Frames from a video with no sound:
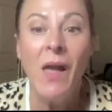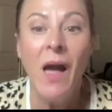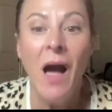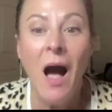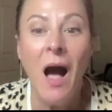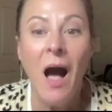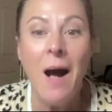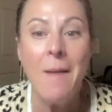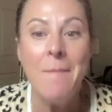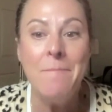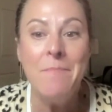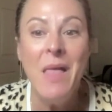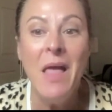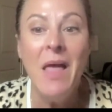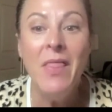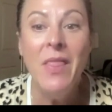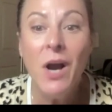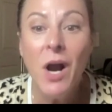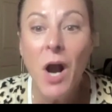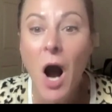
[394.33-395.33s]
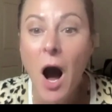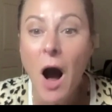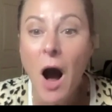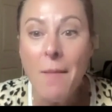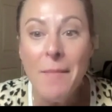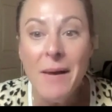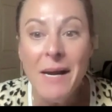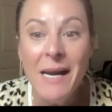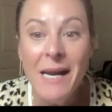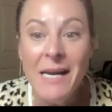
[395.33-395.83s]
The
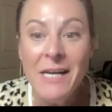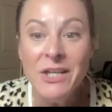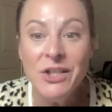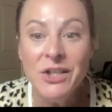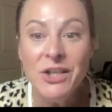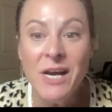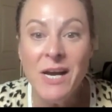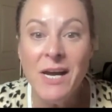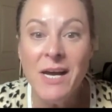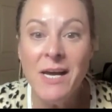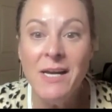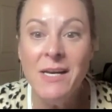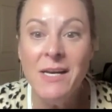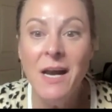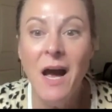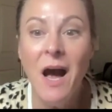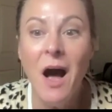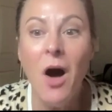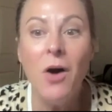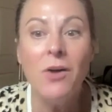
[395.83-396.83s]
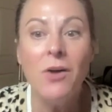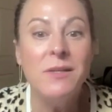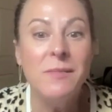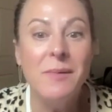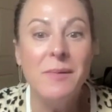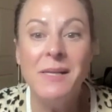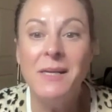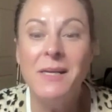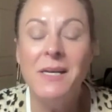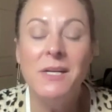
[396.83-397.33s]
combination
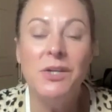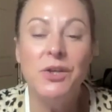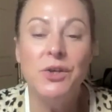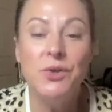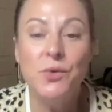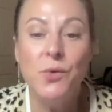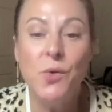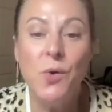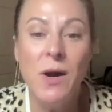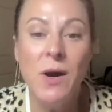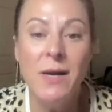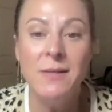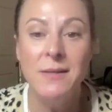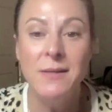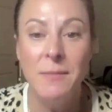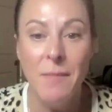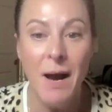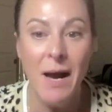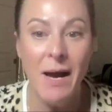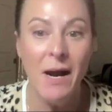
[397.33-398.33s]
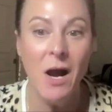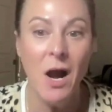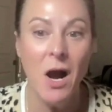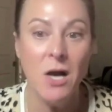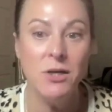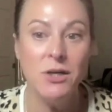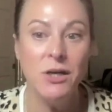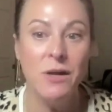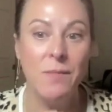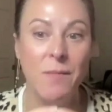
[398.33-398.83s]
ultimately destroys the
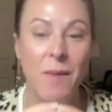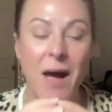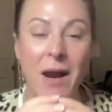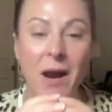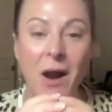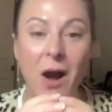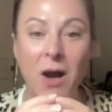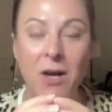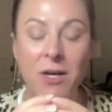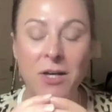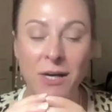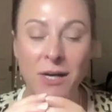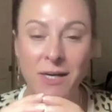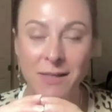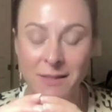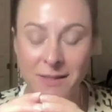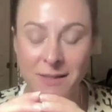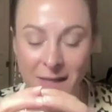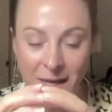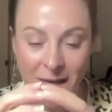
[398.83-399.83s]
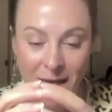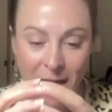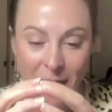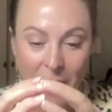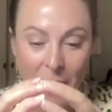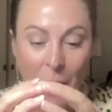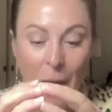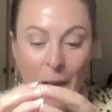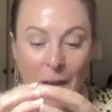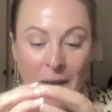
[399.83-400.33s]
mitochondria. The mitochondria is
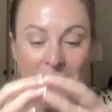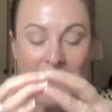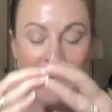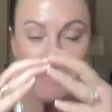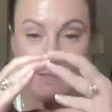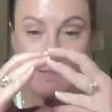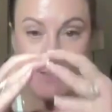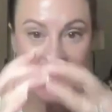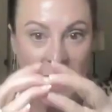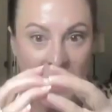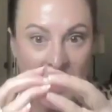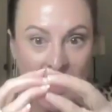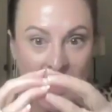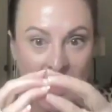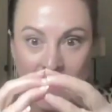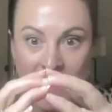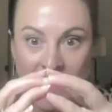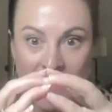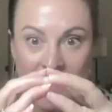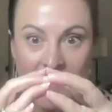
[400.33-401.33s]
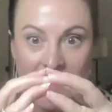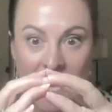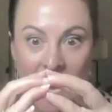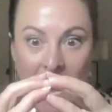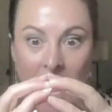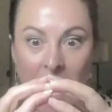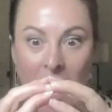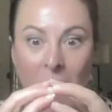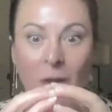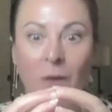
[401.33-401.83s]
the center of the
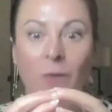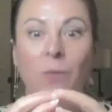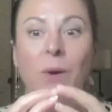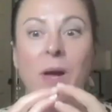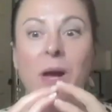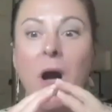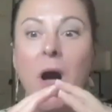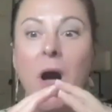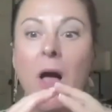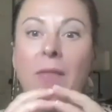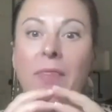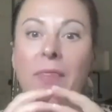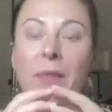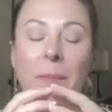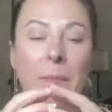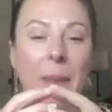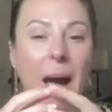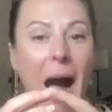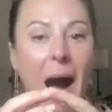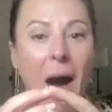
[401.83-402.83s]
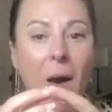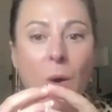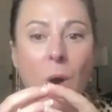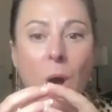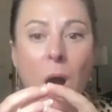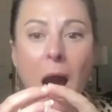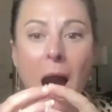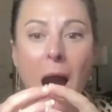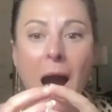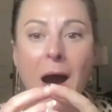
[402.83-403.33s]
cell. We call it the
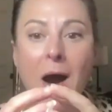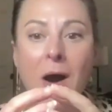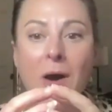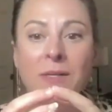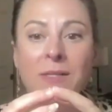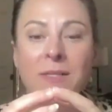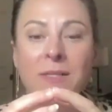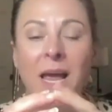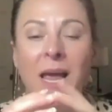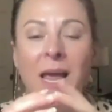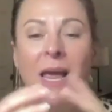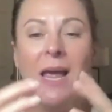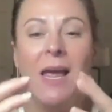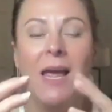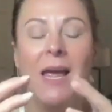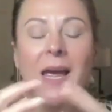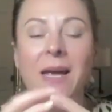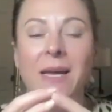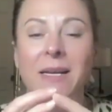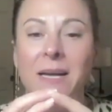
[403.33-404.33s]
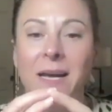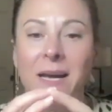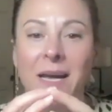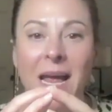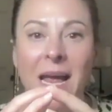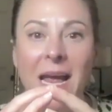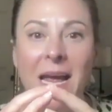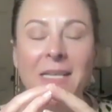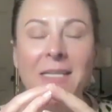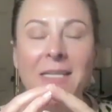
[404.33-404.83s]
powerhouse.
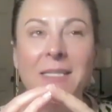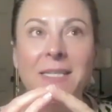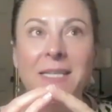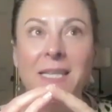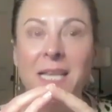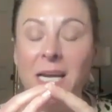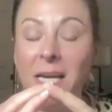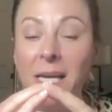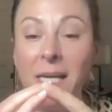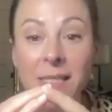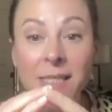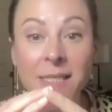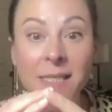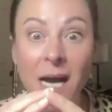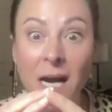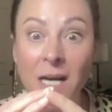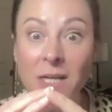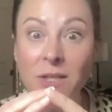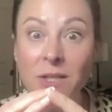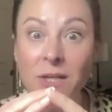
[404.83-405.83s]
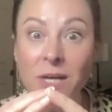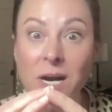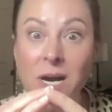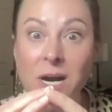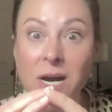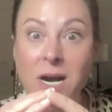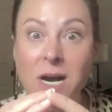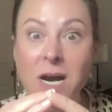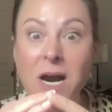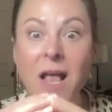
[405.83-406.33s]
It's the
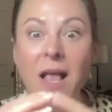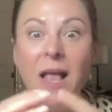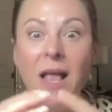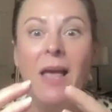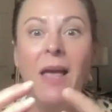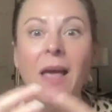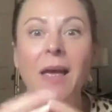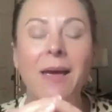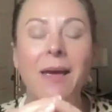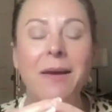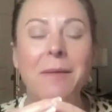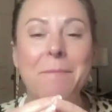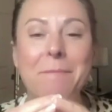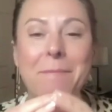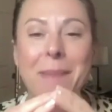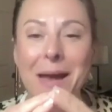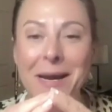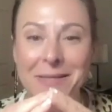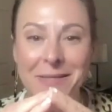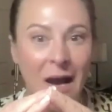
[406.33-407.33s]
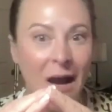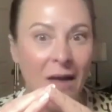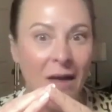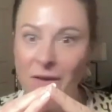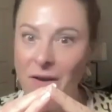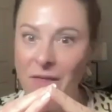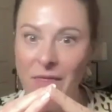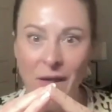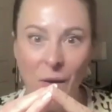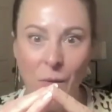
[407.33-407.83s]
conductor. It makes
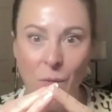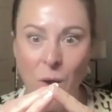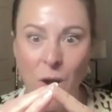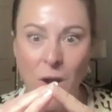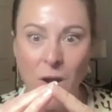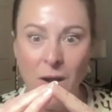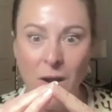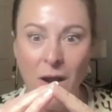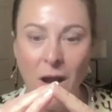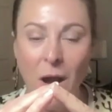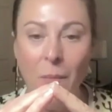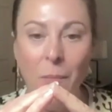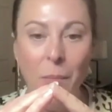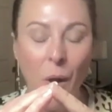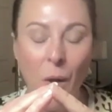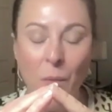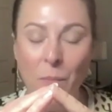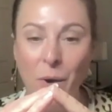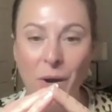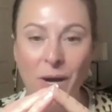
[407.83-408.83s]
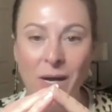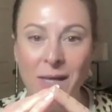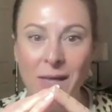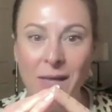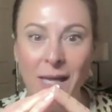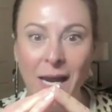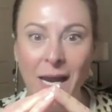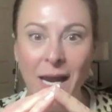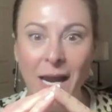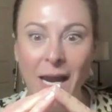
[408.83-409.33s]
everything work
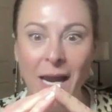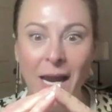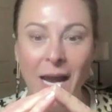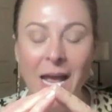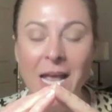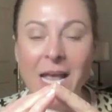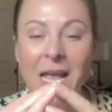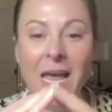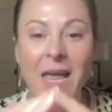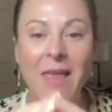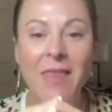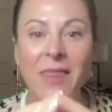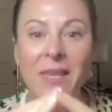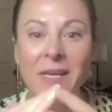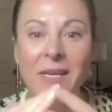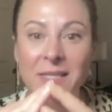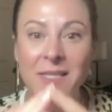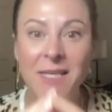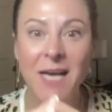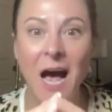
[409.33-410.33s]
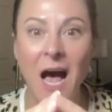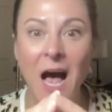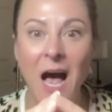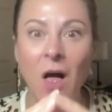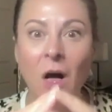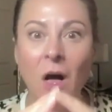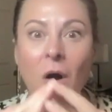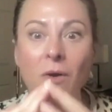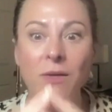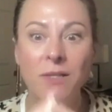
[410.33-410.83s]
appropriately in the
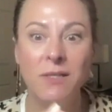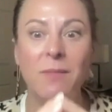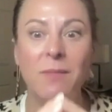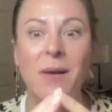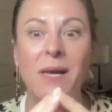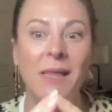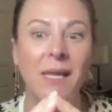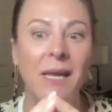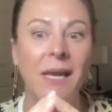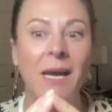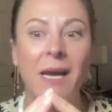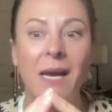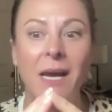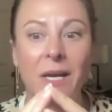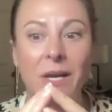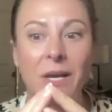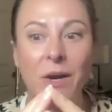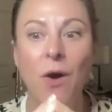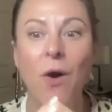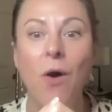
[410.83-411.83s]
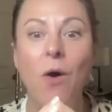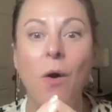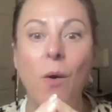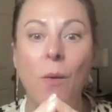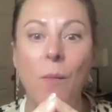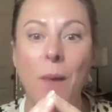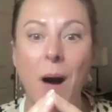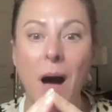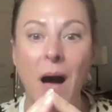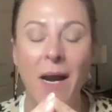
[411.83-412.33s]
cell, ultimately in your whole
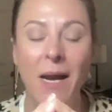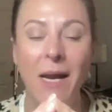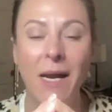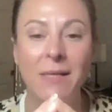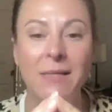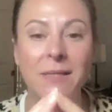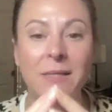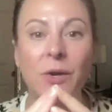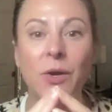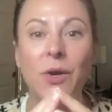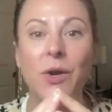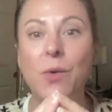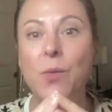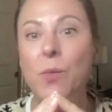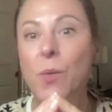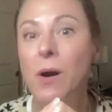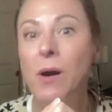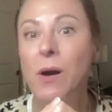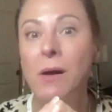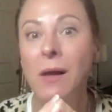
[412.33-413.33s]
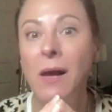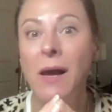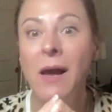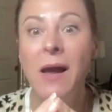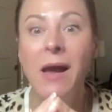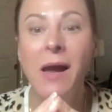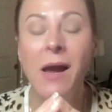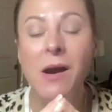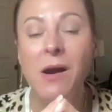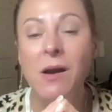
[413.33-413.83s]
body. So you will
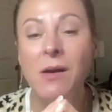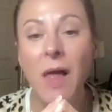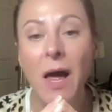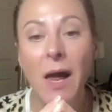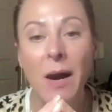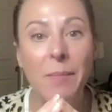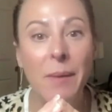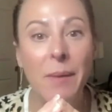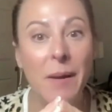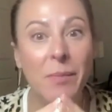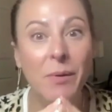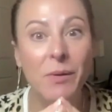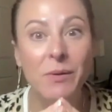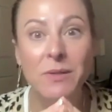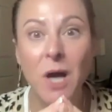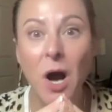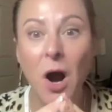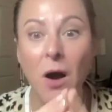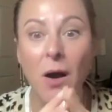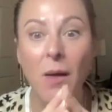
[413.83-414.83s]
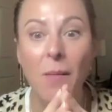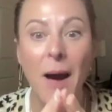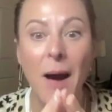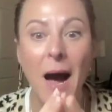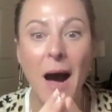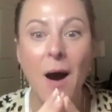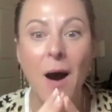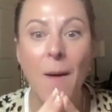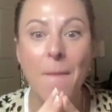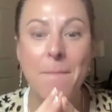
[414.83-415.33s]
hear a lot of people talk
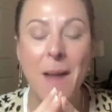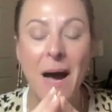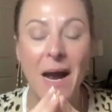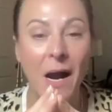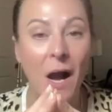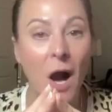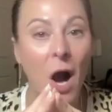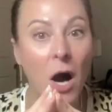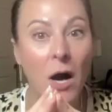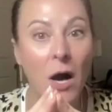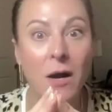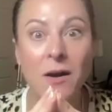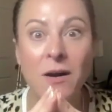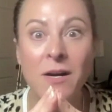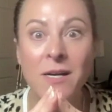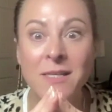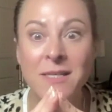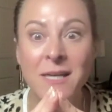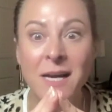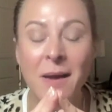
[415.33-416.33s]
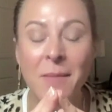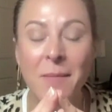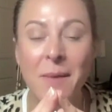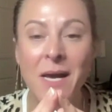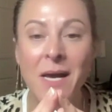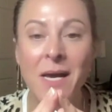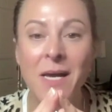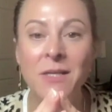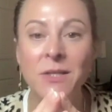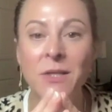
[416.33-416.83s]
about mitochondrial
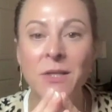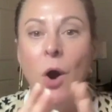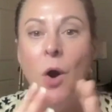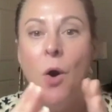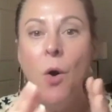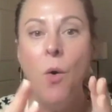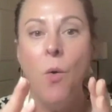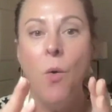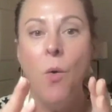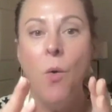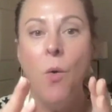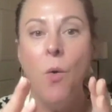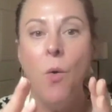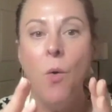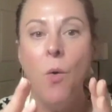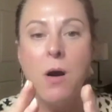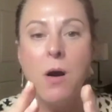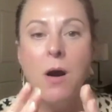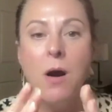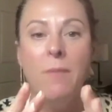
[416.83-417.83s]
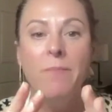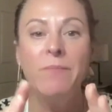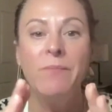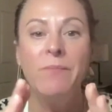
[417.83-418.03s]
damage or